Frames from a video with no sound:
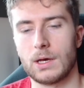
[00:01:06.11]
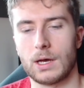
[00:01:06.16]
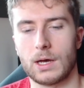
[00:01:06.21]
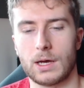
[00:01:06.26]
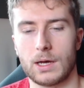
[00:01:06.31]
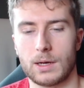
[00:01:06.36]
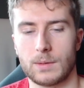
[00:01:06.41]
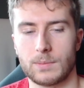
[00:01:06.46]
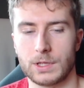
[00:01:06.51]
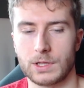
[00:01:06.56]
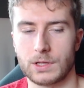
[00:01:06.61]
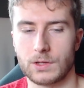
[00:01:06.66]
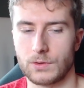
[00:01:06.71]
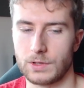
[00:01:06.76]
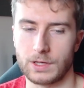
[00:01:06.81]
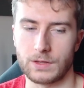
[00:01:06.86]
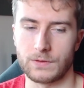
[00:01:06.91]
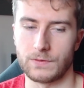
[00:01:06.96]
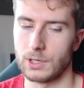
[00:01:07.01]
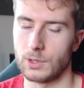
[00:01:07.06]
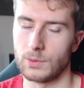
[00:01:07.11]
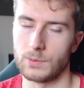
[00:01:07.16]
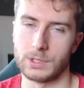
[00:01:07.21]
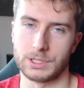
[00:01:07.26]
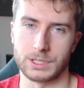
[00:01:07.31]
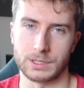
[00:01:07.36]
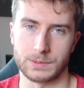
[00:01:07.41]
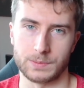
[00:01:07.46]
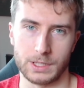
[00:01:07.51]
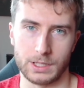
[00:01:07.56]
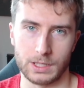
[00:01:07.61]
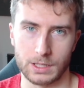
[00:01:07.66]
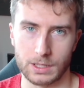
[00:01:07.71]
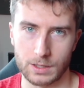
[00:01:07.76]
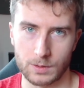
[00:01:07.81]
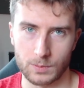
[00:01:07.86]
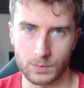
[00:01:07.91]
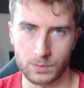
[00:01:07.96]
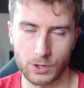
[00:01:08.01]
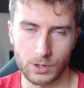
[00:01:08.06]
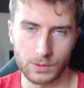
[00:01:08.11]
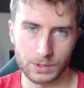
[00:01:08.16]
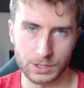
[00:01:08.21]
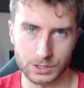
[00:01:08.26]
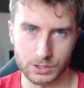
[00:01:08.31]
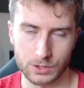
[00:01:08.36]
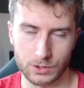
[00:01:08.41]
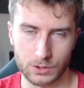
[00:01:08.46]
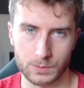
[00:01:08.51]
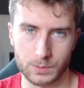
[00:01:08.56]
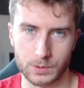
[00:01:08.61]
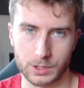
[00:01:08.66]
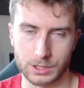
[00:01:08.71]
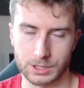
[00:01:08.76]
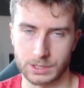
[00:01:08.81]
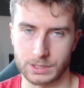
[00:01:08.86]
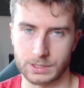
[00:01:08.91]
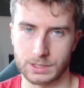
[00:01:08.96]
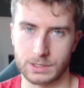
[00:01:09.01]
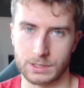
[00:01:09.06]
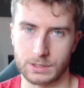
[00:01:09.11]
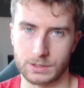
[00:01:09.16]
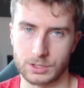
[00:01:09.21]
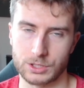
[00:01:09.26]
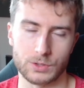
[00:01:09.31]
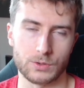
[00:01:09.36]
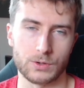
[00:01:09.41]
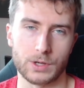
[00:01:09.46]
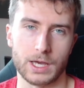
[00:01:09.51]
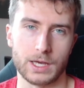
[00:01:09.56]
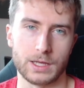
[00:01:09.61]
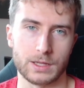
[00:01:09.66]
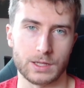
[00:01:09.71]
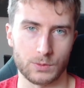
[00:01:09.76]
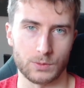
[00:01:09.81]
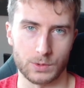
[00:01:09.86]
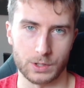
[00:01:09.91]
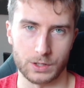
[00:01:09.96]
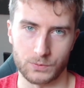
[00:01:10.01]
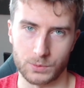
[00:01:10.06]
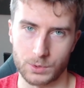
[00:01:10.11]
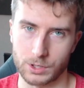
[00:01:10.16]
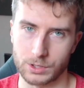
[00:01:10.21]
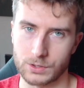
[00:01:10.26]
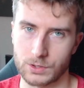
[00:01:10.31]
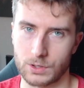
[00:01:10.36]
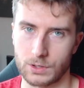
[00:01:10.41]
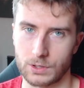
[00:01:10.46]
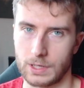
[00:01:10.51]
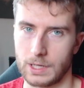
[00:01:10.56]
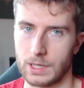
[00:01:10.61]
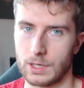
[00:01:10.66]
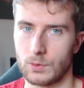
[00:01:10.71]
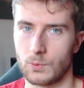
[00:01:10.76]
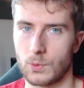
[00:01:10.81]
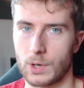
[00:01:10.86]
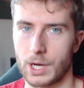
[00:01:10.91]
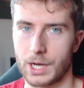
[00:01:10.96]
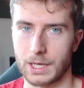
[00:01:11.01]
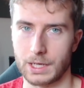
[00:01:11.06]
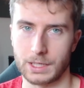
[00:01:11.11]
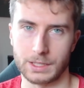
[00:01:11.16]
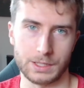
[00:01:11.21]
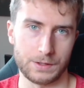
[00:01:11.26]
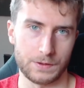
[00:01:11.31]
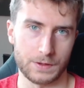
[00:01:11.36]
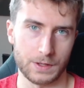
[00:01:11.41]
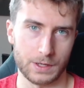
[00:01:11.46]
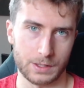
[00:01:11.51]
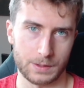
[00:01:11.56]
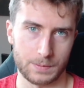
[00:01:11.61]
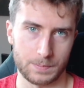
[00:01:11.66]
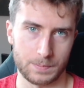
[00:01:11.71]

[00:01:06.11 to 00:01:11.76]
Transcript: And so this video will just be probably a short one, just showcasing what I've worked on and why I did that.